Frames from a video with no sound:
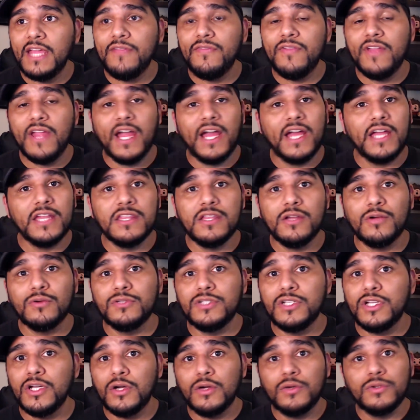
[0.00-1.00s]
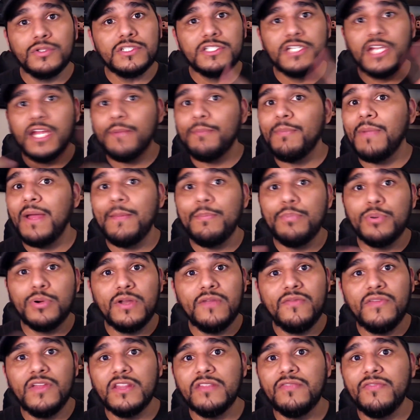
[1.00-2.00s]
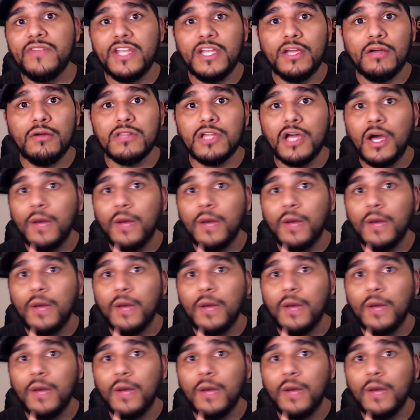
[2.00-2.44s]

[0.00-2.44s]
If you guys don't know, check my previous videos.